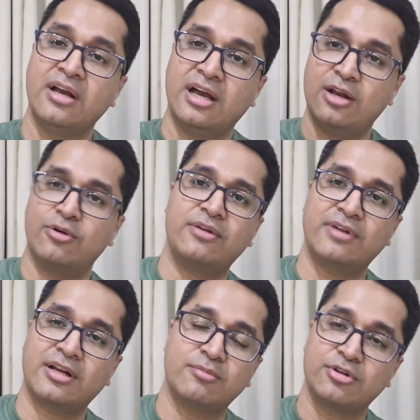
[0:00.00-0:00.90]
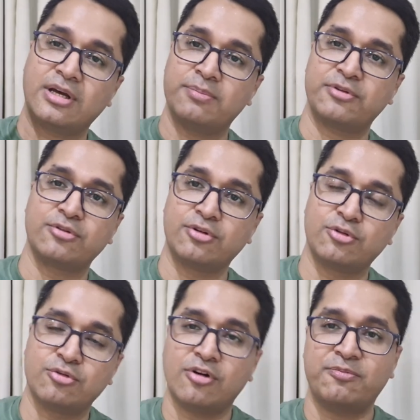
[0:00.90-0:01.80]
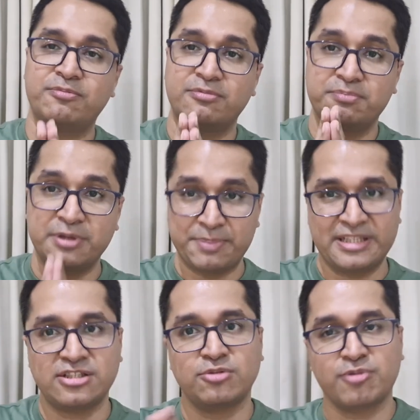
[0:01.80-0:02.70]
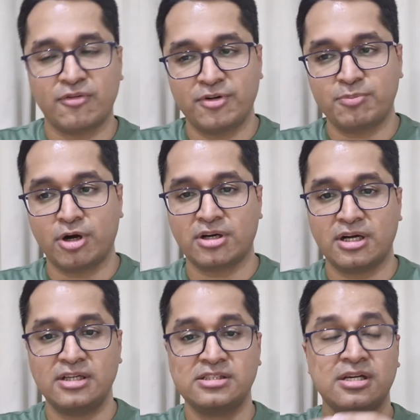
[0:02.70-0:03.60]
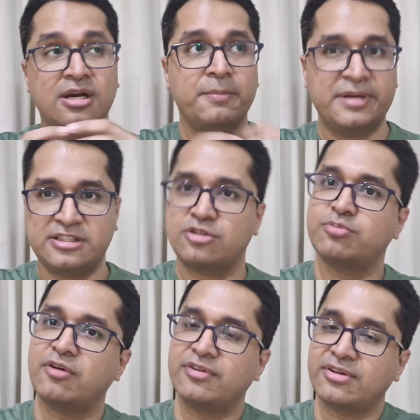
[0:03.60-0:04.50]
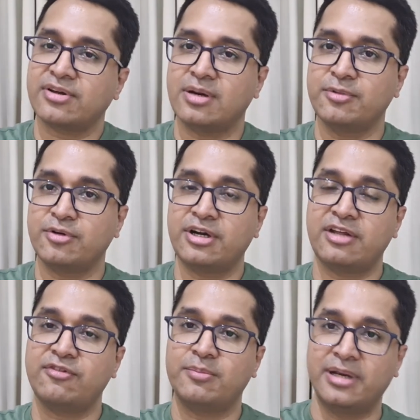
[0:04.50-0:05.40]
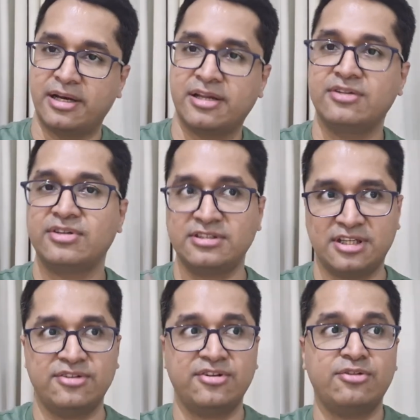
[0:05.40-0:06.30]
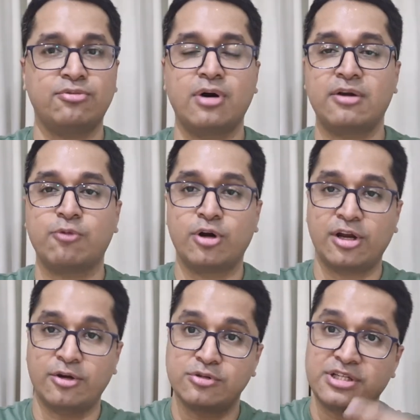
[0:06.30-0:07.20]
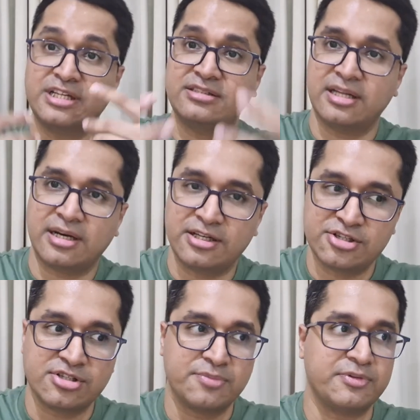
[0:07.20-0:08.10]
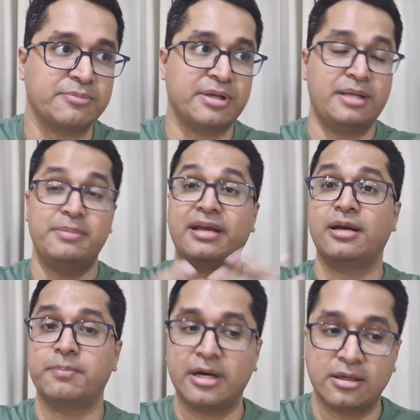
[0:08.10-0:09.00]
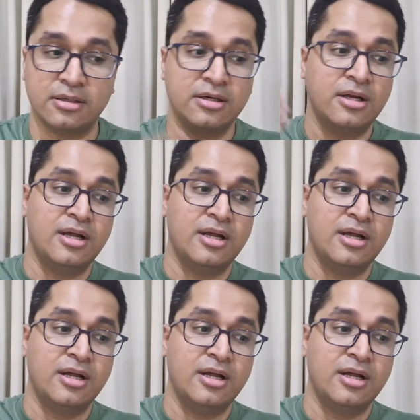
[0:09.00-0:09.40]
Hello and welcome to the episode 2 of the Paycheck to Profit podcast. Paycheck to Profit is a community for millennials and Gen Zs who are wanting to change their relationship with money, make it better,